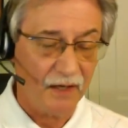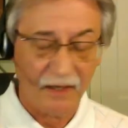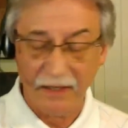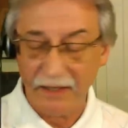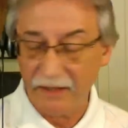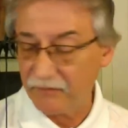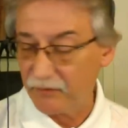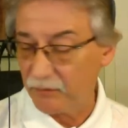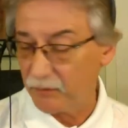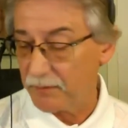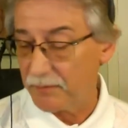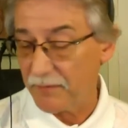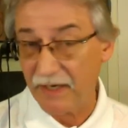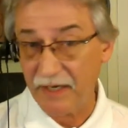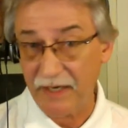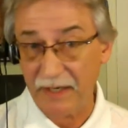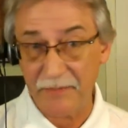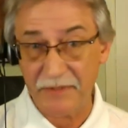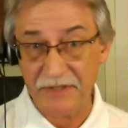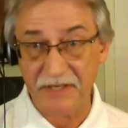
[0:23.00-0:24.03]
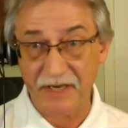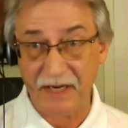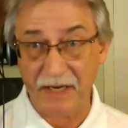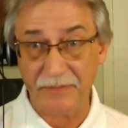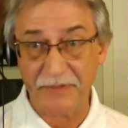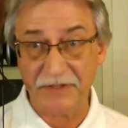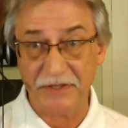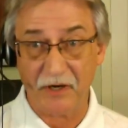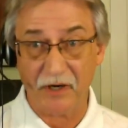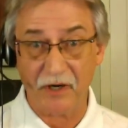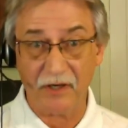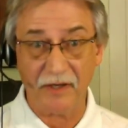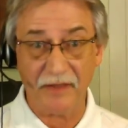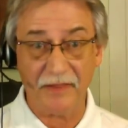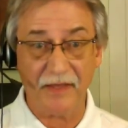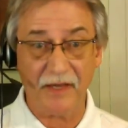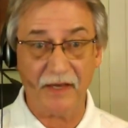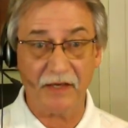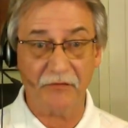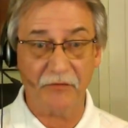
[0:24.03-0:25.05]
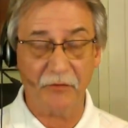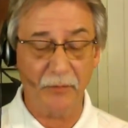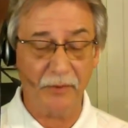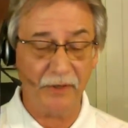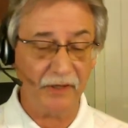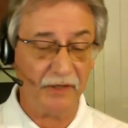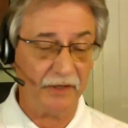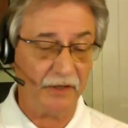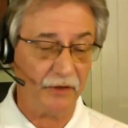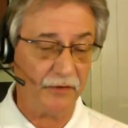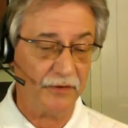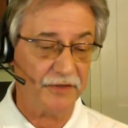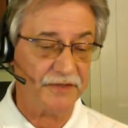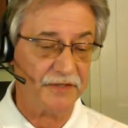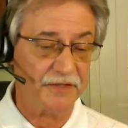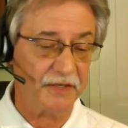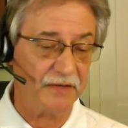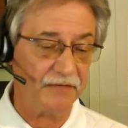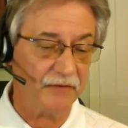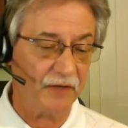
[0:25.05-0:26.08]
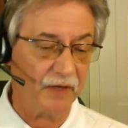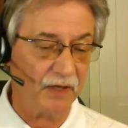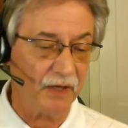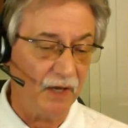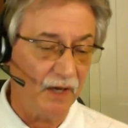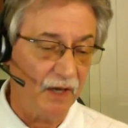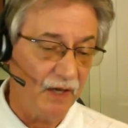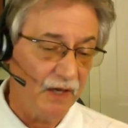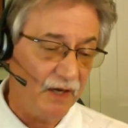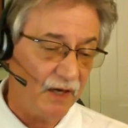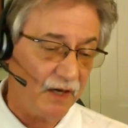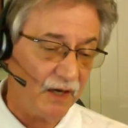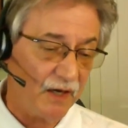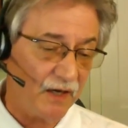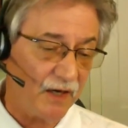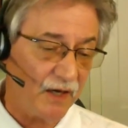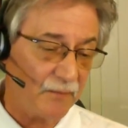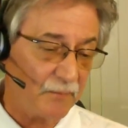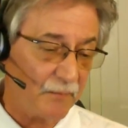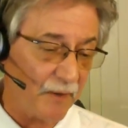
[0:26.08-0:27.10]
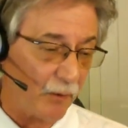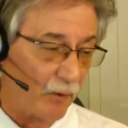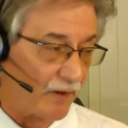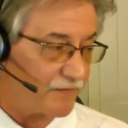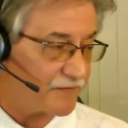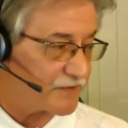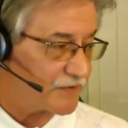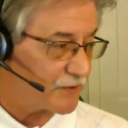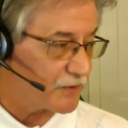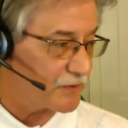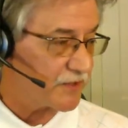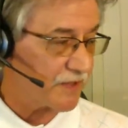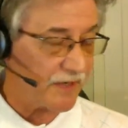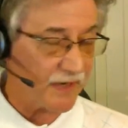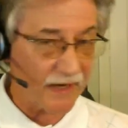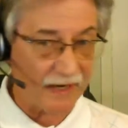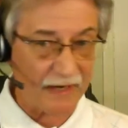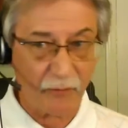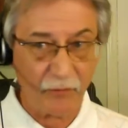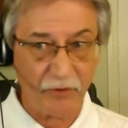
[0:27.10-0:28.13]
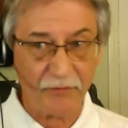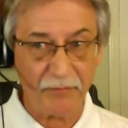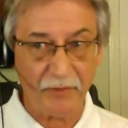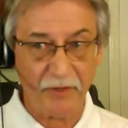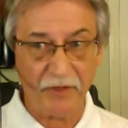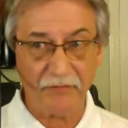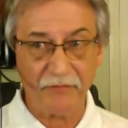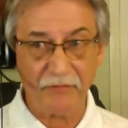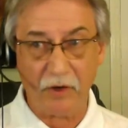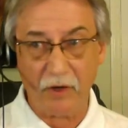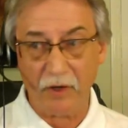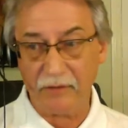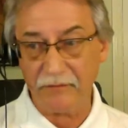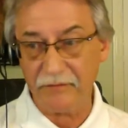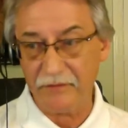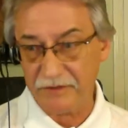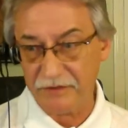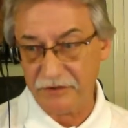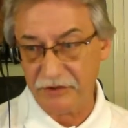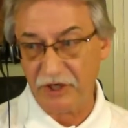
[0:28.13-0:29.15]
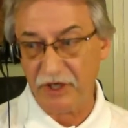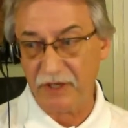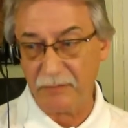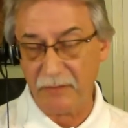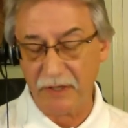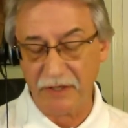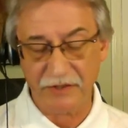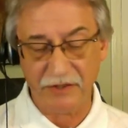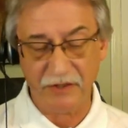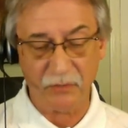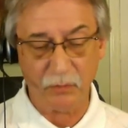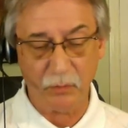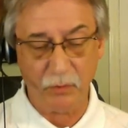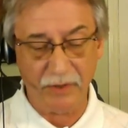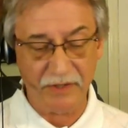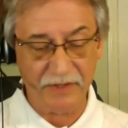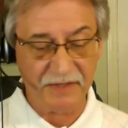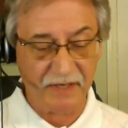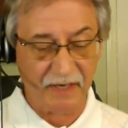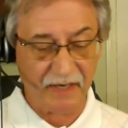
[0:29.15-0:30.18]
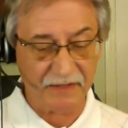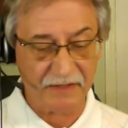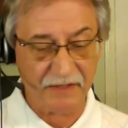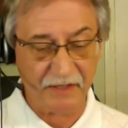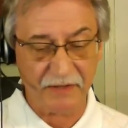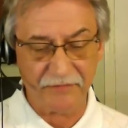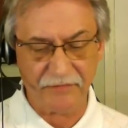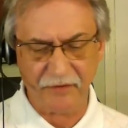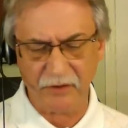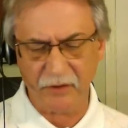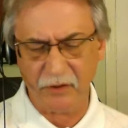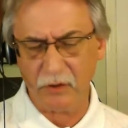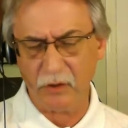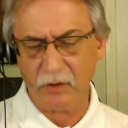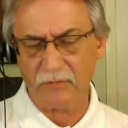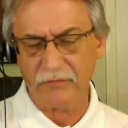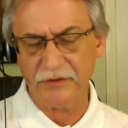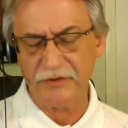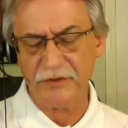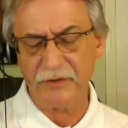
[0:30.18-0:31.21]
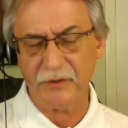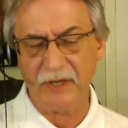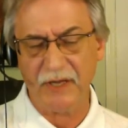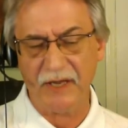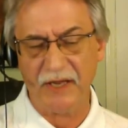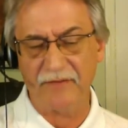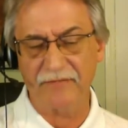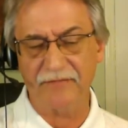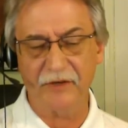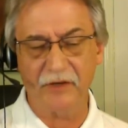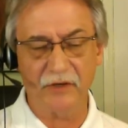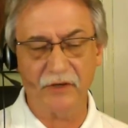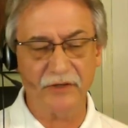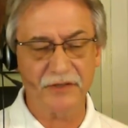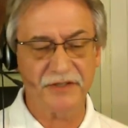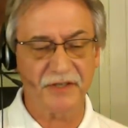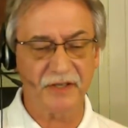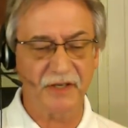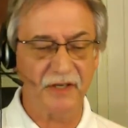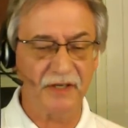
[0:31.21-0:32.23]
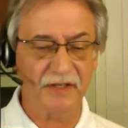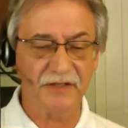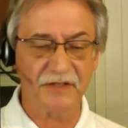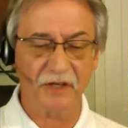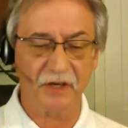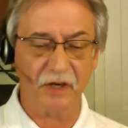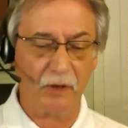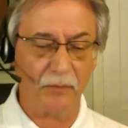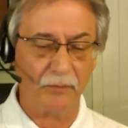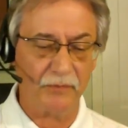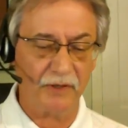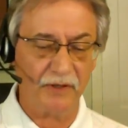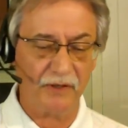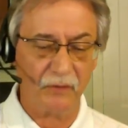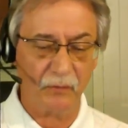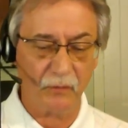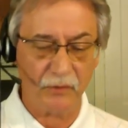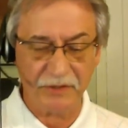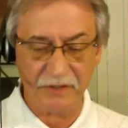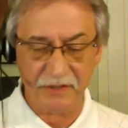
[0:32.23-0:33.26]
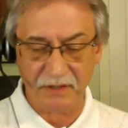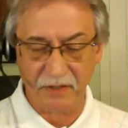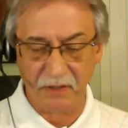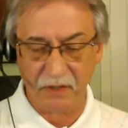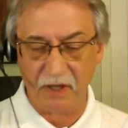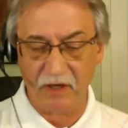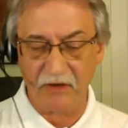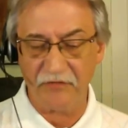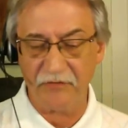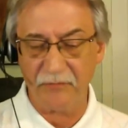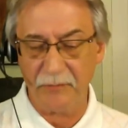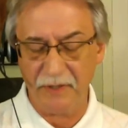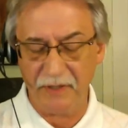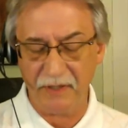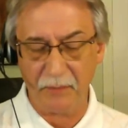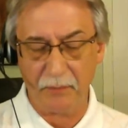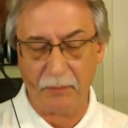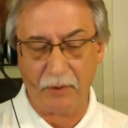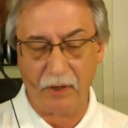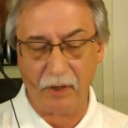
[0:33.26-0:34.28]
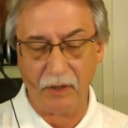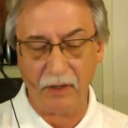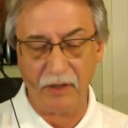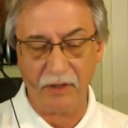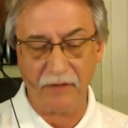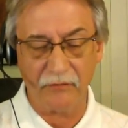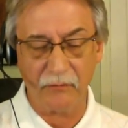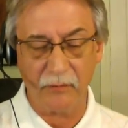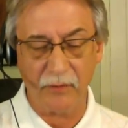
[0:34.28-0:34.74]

Everyone, my name is Tom Stark, and thank you for being here this evening. My wife Susan and I, we've been involved, as Jane mentioned, with Essante for a little over 2.5 years, and it's a company that we just love being a part of.